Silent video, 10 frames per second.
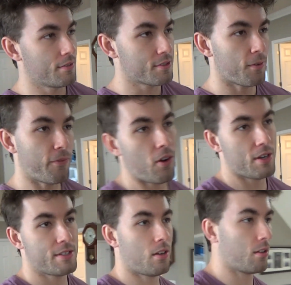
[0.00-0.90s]
So far
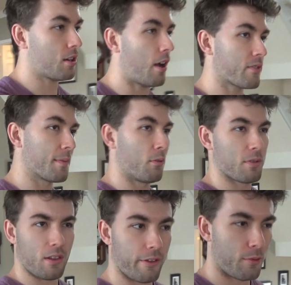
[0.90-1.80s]
as you're comfortable
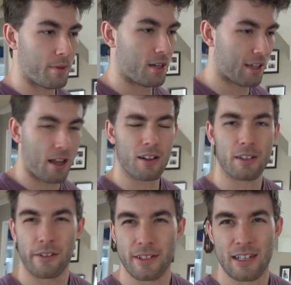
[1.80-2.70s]
with a little bit of
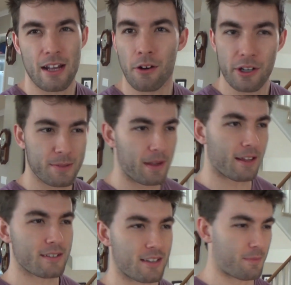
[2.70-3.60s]
calculus, Taylor
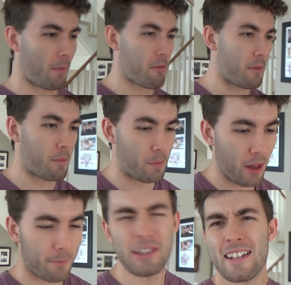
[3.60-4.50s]
expansions, blah, blah, blah, blah,
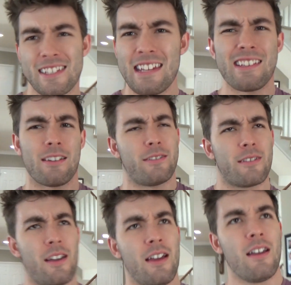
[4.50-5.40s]
blah, but that's
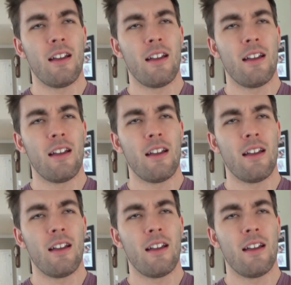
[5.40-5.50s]
details.